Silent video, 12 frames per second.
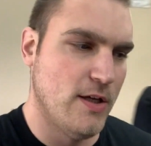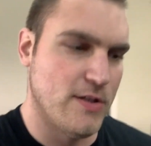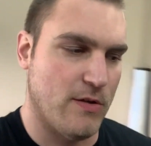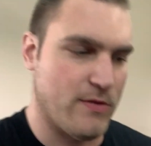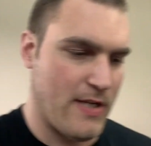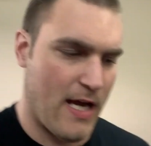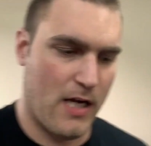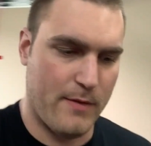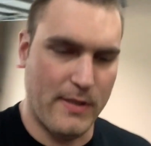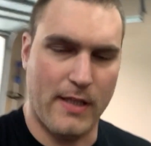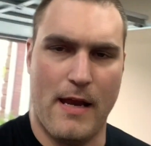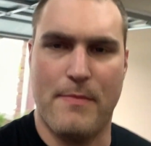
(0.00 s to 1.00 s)
So it's not going to
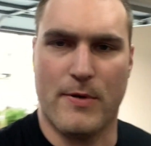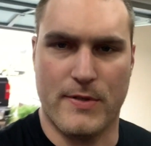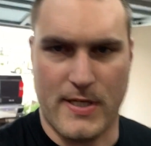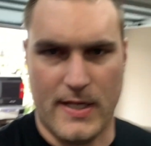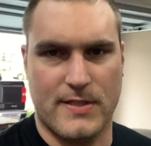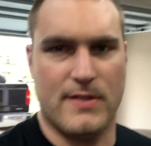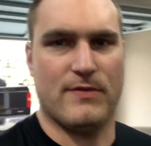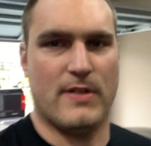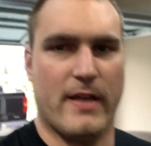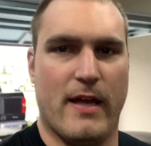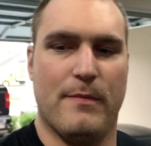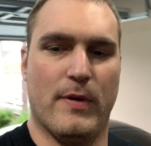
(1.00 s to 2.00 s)
be labor intensive
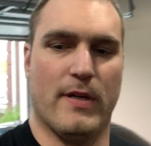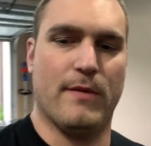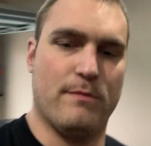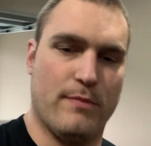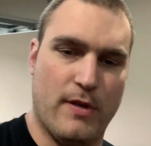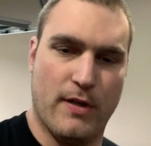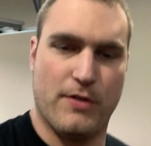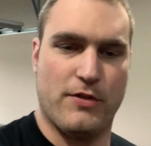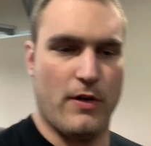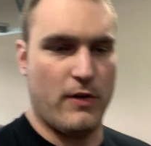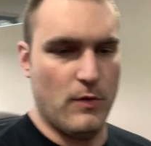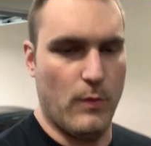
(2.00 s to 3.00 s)
today, it's going to
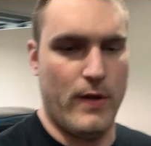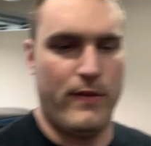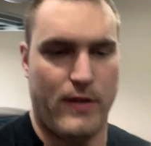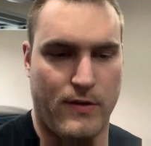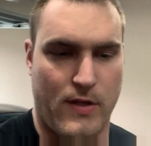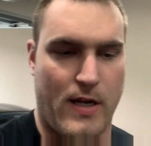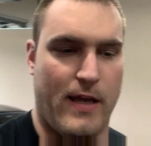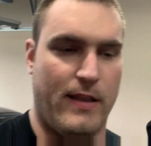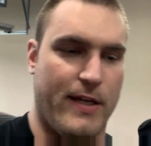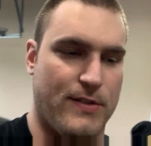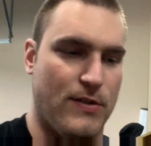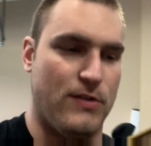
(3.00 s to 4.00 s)
show you one thing that I
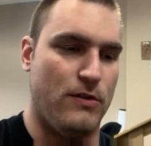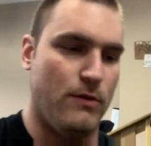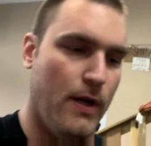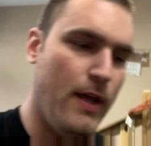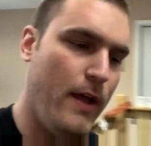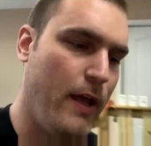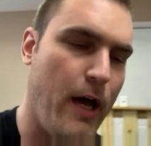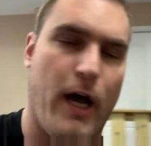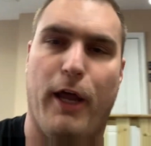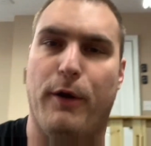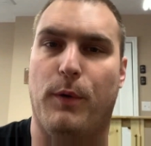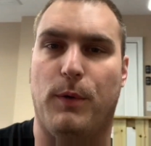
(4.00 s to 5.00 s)
like to do
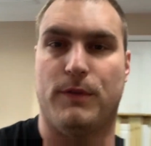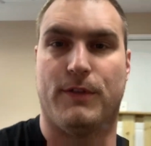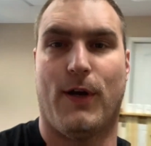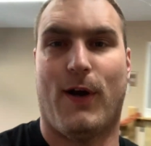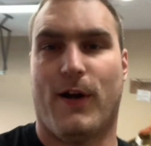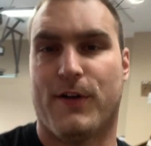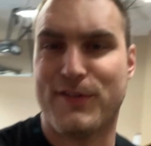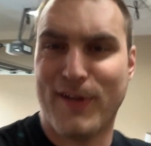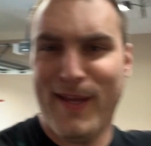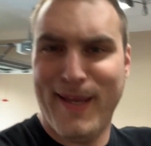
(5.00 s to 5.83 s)
on old cars.